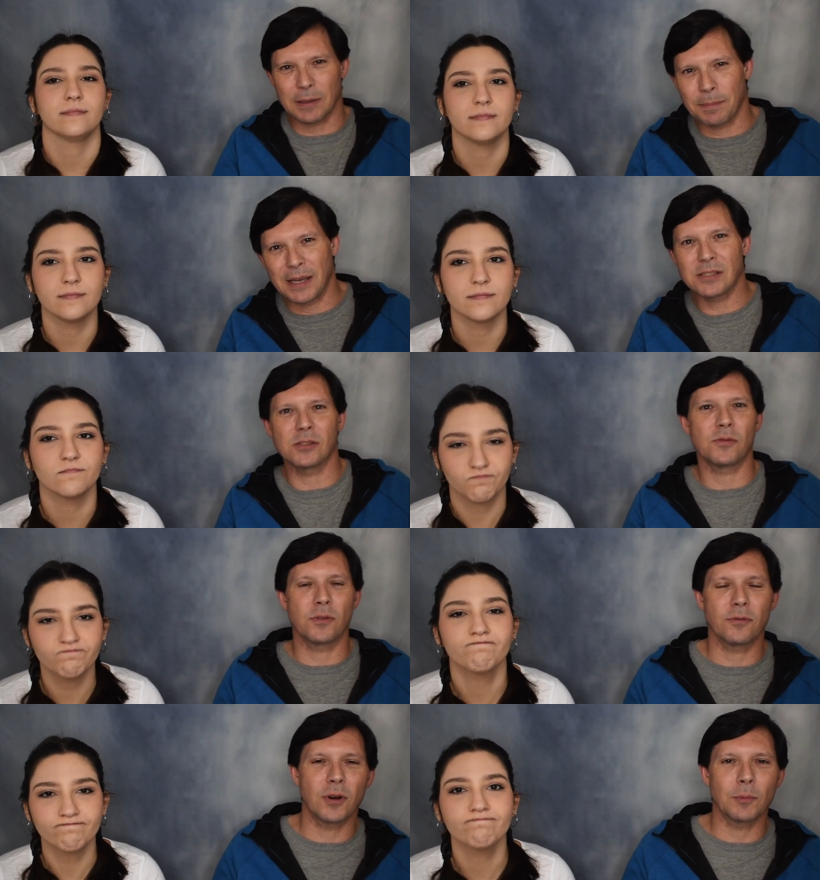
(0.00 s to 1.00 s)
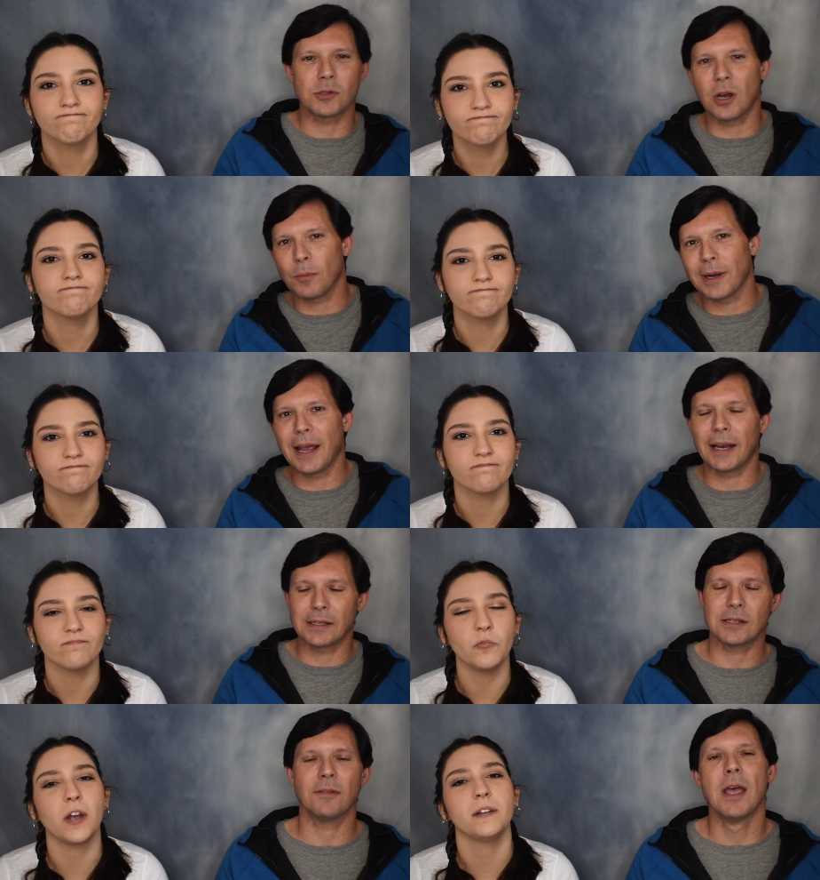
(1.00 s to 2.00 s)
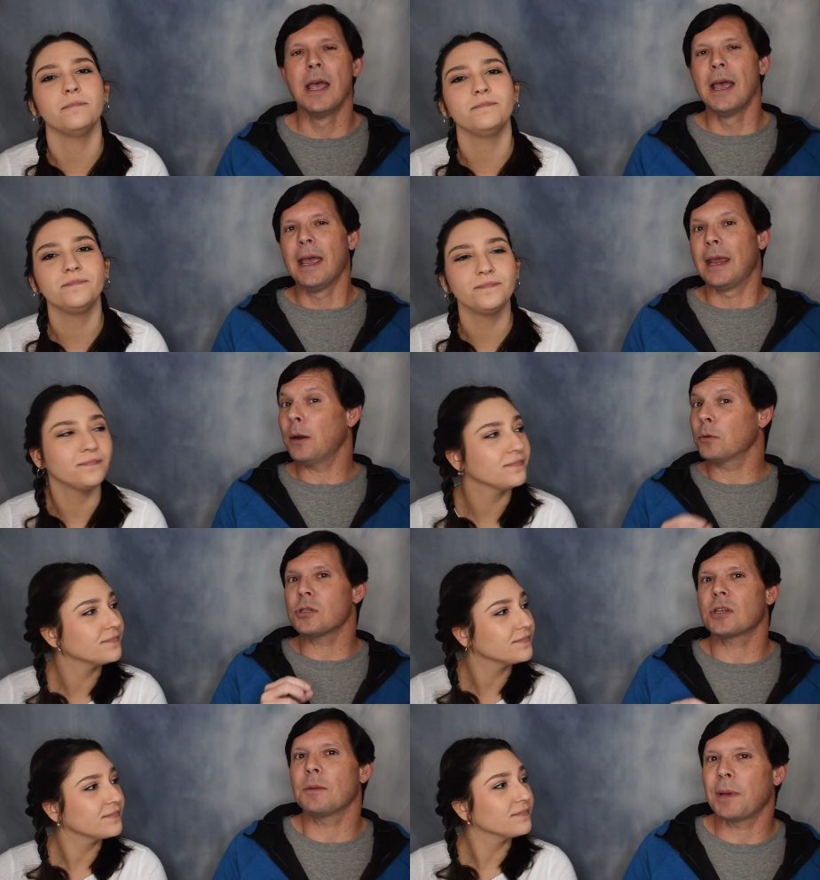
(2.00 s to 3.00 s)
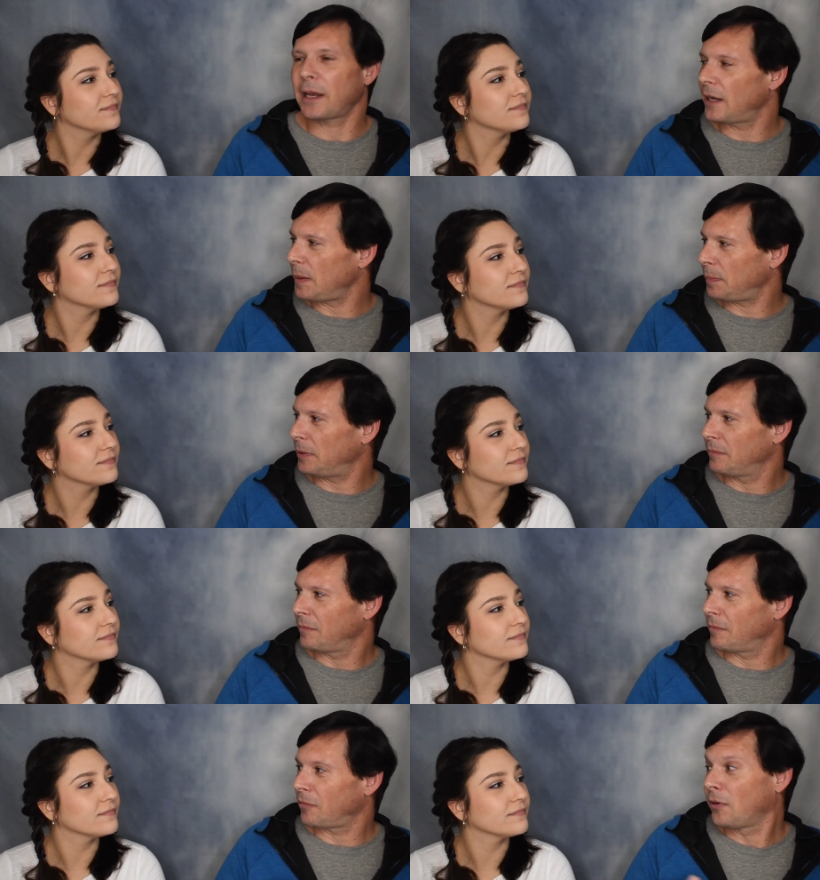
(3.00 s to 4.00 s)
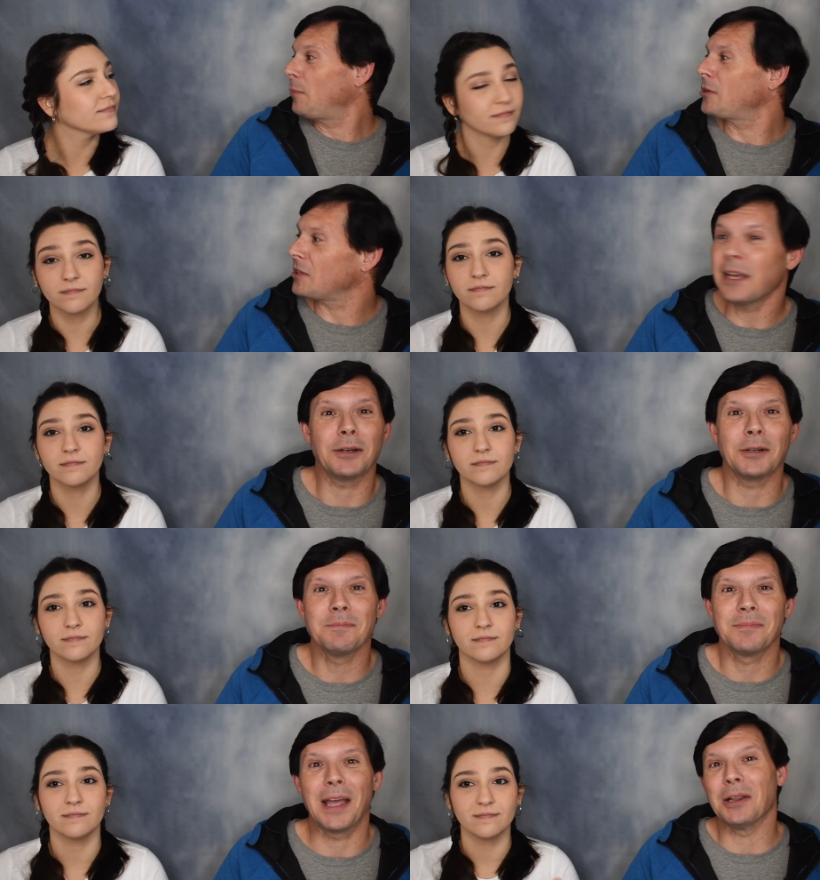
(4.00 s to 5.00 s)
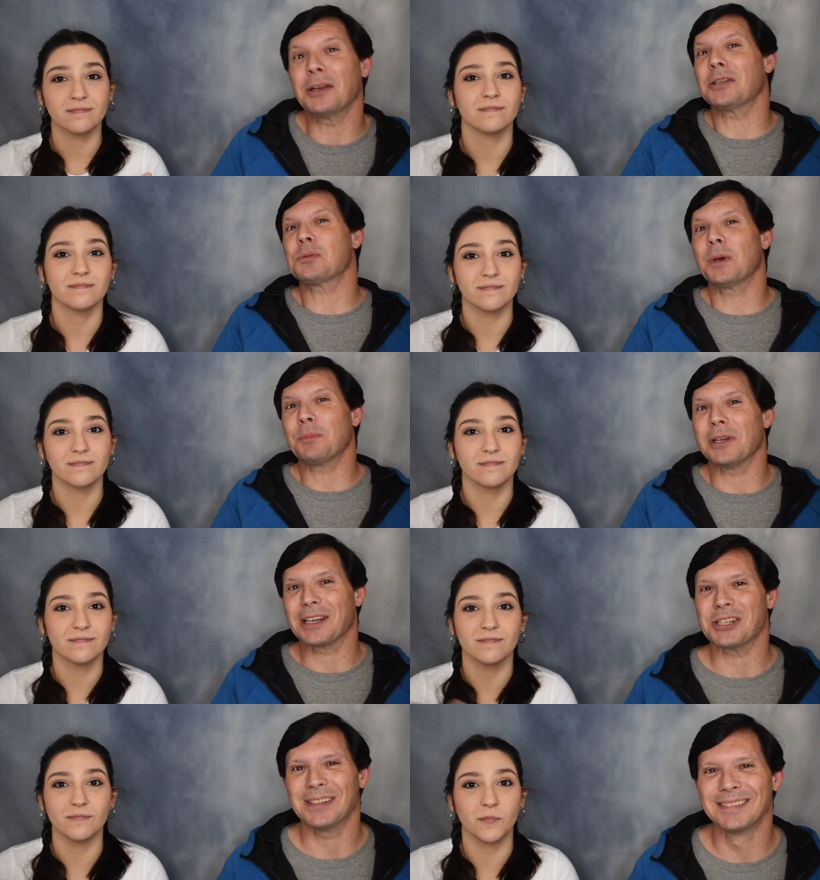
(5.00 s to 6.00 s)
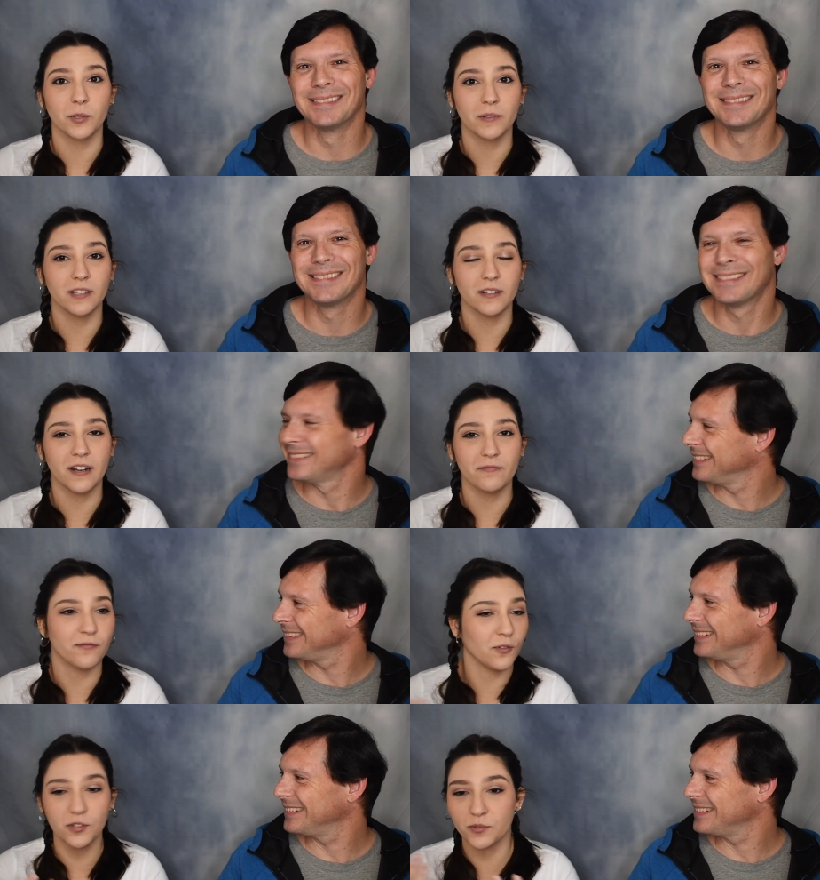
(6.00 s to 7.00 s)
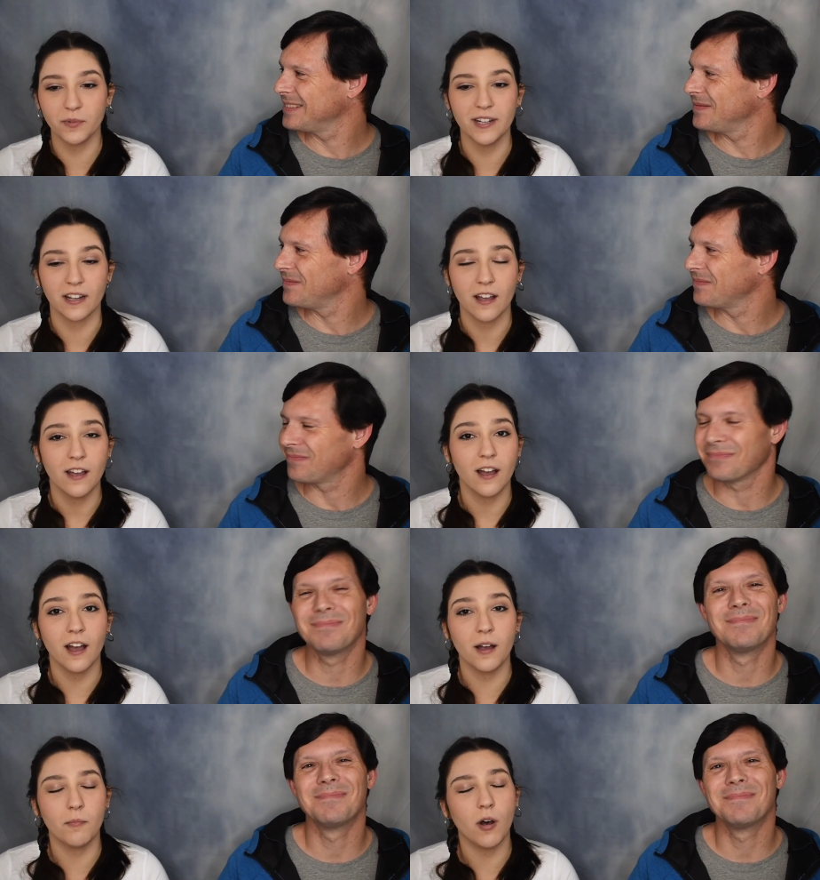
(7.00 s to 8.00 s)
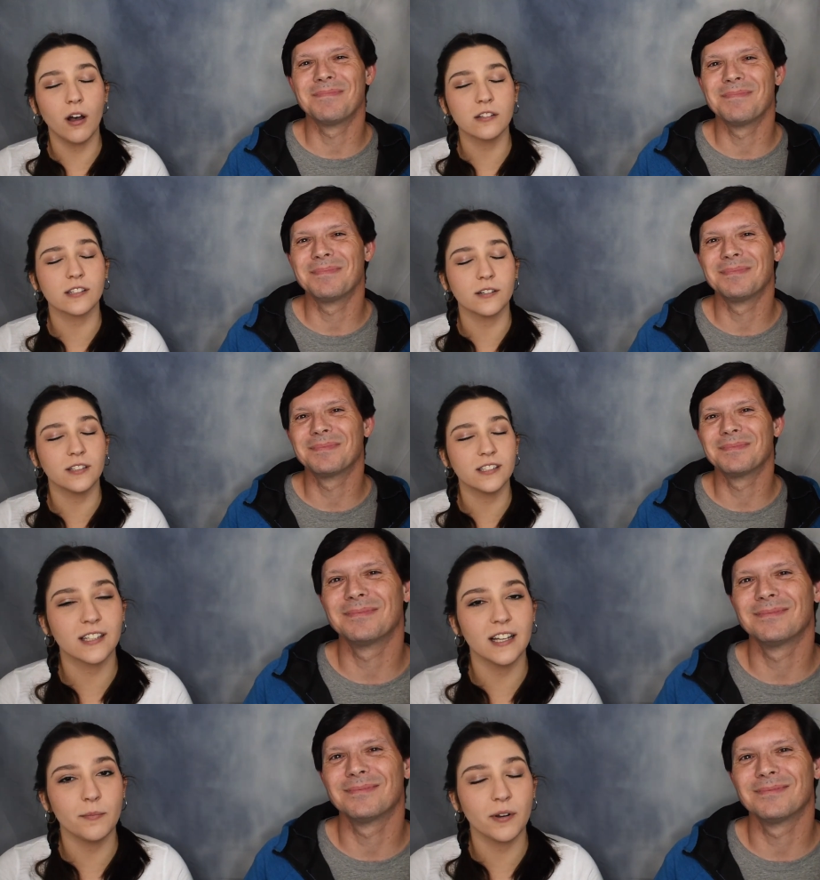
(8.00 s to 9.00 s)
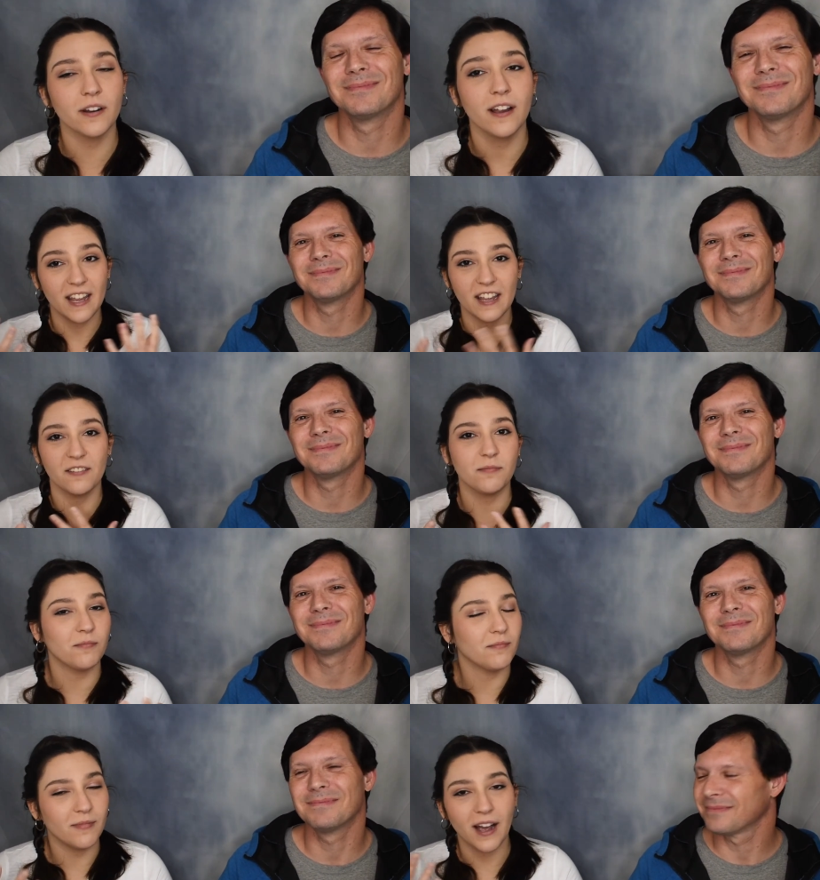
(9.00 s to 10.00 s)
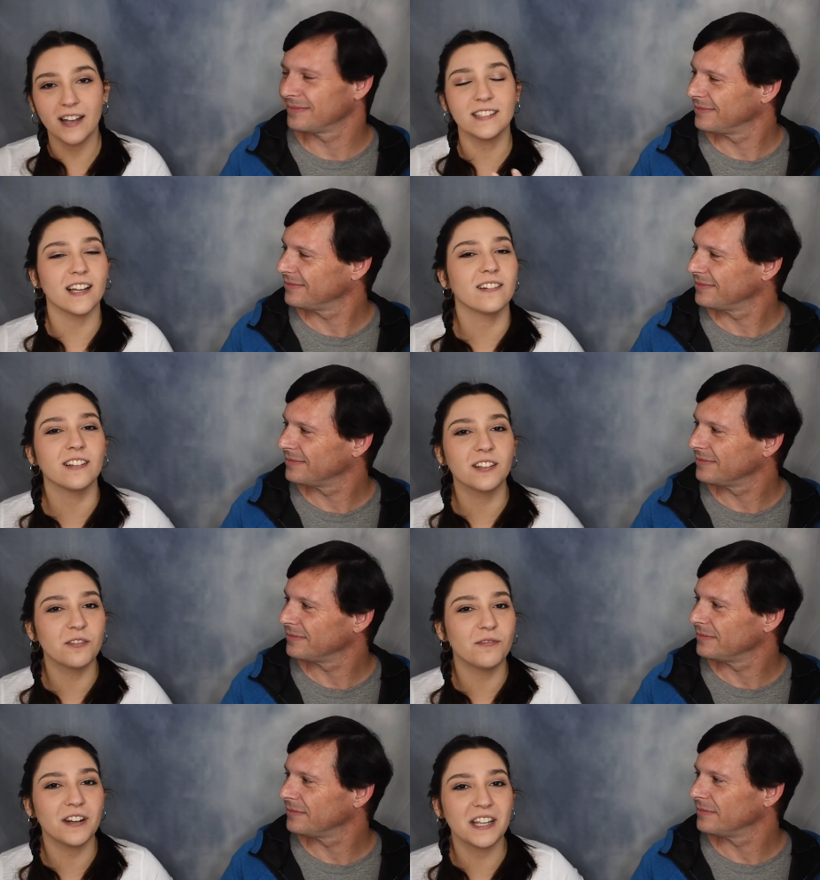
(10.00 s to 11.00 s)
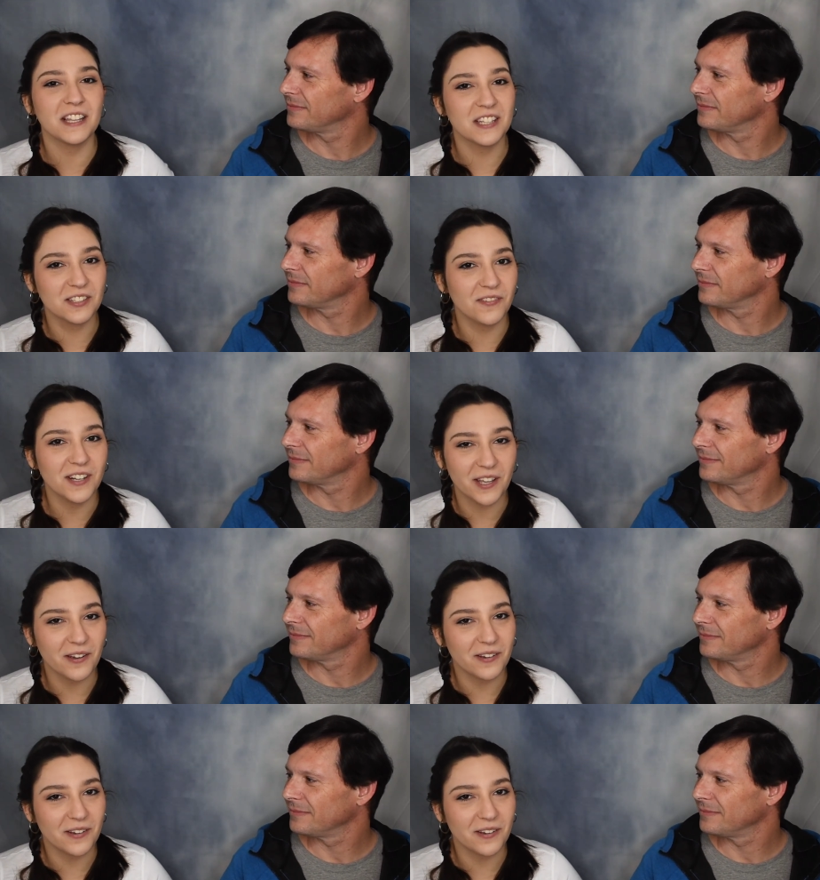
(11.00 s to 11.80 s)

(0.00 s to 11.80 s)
Speaker 1: the basis for the Farmer's Almanac and stuff. Right. Here we're just going to pick it up three months later and look at the spring prediction.
Speaker 2: What are we looking at for spring? Um, also, disclaimer, if I sound a little funny in this video,